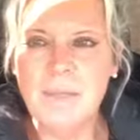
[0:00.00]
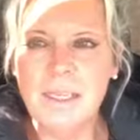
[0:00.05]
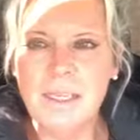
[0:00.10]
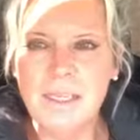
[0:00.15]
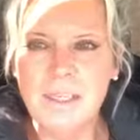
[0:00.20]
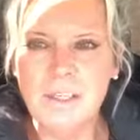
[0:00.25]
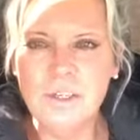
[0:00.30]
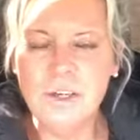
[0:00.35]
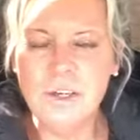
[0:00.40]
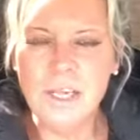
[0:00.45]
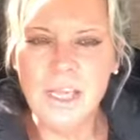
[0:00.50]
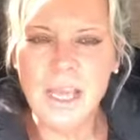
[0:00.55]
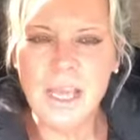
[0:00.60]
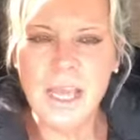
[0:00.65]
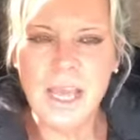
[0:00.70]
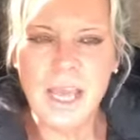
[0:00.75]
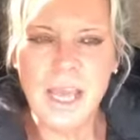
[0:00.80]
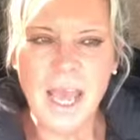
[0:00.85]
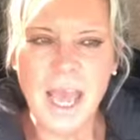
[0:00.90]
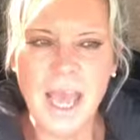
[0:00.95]
you know,
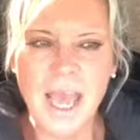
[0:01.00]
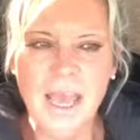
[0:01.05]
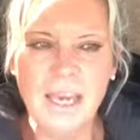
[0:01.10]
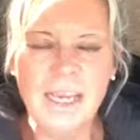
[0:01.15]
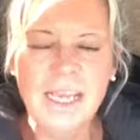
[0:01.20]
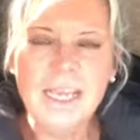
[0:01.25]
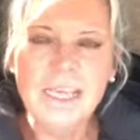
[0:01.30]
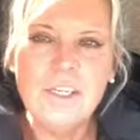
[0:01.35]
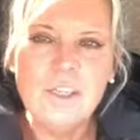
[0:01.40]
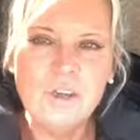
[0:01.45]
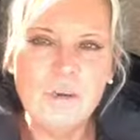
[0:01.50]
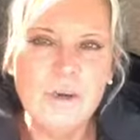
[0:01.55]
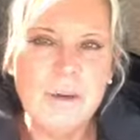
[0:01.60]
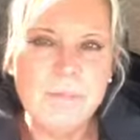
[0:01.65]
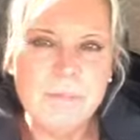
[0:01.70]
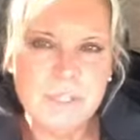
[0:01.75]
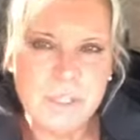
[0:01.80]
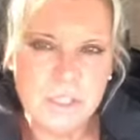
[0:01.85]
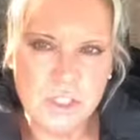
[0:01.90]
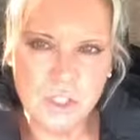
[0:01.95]
and
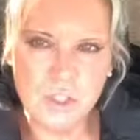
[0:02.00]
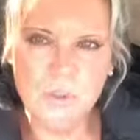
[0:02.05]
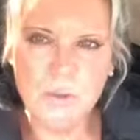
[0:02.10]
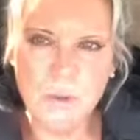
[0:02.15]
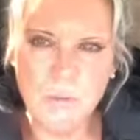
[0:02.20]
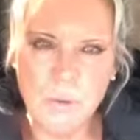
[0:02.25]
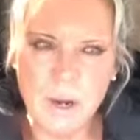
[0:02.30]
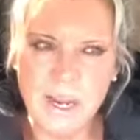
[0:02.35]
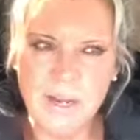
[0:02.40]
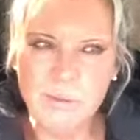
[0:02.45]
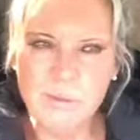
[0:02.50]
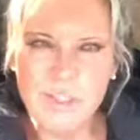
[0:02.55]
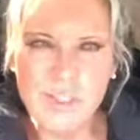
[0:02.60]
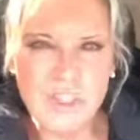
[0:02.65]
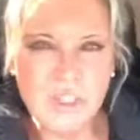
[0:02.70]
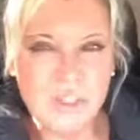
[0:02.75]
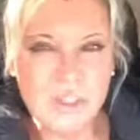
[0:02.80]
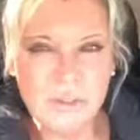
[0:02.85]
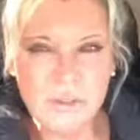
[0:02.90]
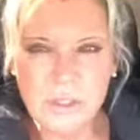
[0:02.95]
encrypted to a way, which
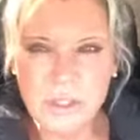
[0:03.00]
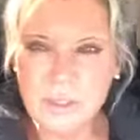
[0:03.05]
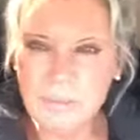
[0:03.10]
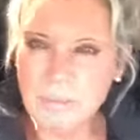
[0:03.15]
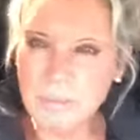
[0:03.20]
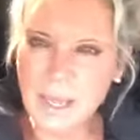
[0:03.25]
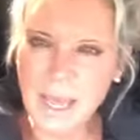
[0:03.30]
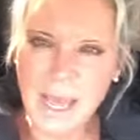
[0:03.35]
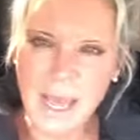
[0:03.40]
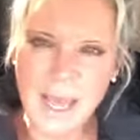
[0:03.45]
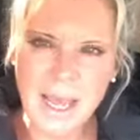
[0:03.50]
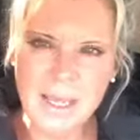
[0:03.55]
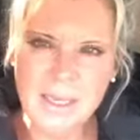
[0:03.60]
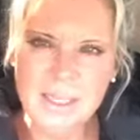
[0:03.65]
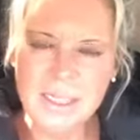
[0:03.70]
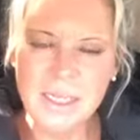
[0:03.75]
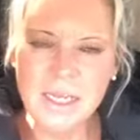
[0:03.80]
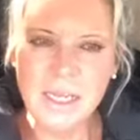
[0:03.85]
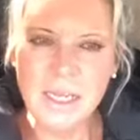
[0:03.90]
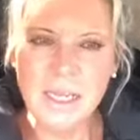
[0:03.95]
is good and
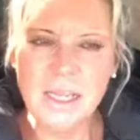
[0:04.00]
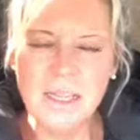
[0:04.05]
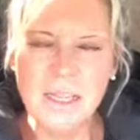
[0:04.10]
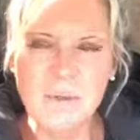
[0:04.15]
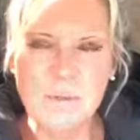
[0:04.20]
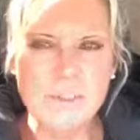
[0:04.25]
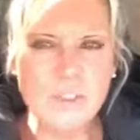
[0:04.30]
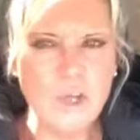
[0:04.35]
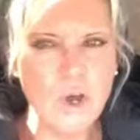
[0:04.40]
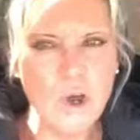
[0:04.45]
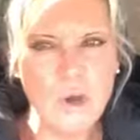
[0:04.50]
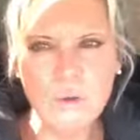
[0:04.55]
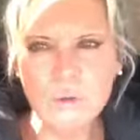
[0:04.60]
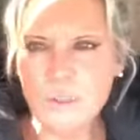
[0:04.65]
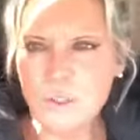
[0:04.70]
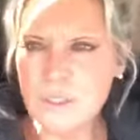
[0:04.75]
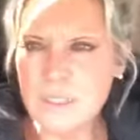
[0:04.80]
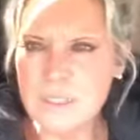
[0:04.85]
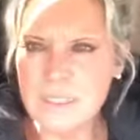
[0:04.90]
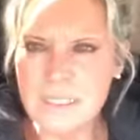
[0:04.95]
bad. There was a whole
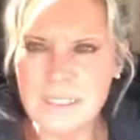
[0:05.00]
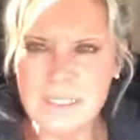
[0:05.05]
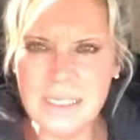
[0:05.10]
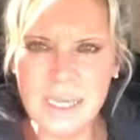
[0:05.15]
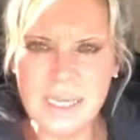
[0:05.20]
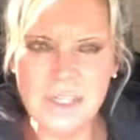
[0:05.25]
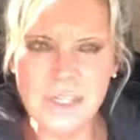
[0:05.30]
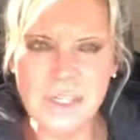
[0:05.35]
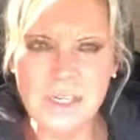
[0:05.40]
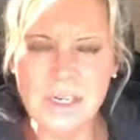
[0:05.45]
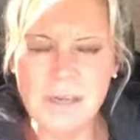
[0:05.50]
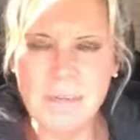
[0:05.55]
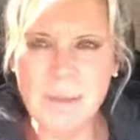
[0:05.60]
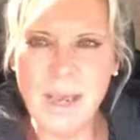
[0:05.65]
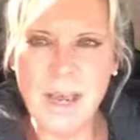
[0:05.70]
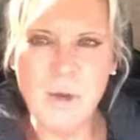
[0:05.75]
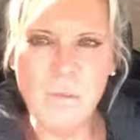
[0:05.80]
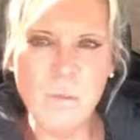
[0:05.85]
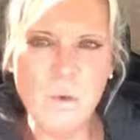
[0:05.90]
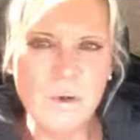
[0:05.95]
lot of discussion
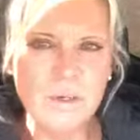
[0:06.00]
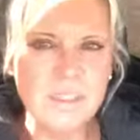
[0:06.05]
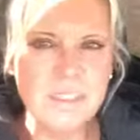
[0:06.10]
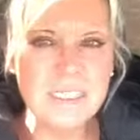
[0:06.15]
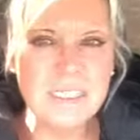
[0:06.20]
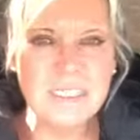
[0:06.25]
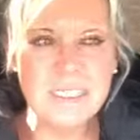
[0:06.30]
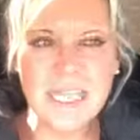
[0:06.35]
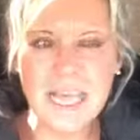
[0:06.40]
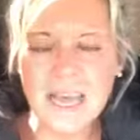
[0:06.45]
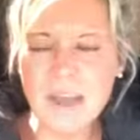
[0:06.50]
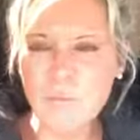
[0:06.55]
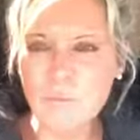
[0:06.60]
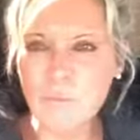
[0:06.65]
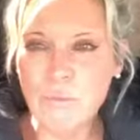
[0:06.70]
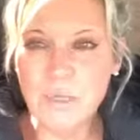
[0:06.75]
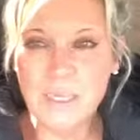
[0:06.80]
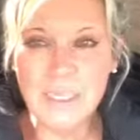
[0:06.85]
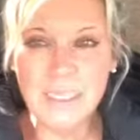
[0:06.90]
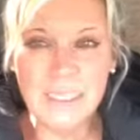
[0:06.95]
about what does that
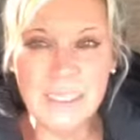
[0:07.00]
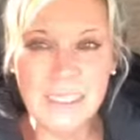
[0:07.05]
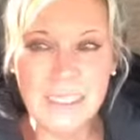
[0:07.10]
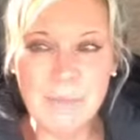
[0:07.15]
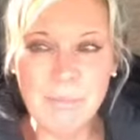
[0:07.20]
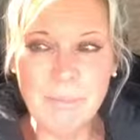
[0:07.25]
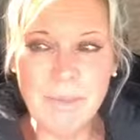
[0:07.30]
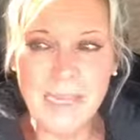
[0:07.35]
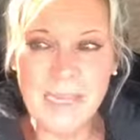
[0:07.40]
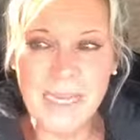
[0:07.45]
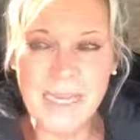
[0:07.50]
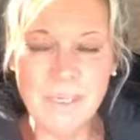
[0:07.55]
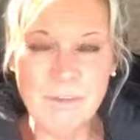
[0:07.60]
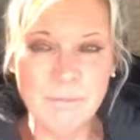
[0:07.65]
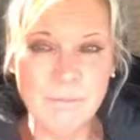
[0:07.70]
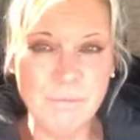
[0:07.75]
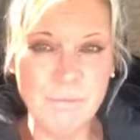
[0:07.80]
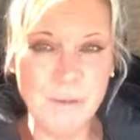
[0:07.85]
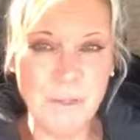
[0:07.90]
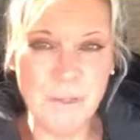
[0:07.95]
really mean
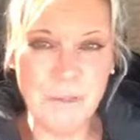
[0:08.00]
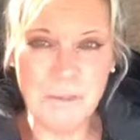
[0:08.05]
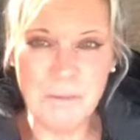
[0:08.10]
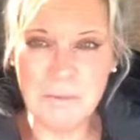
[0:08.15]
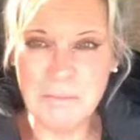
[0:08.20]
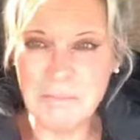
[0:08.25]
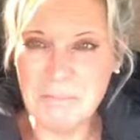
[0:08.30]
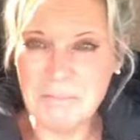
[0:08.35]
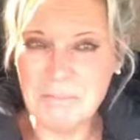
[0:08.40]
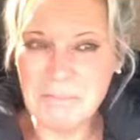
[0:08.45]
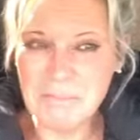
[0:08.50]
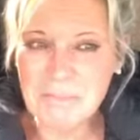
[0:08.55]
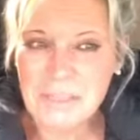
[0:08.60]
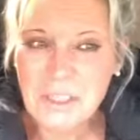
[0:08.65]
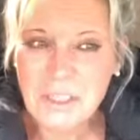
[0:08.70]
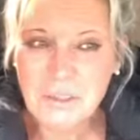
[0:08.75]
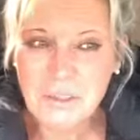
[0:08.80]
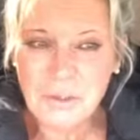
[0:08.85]
for, you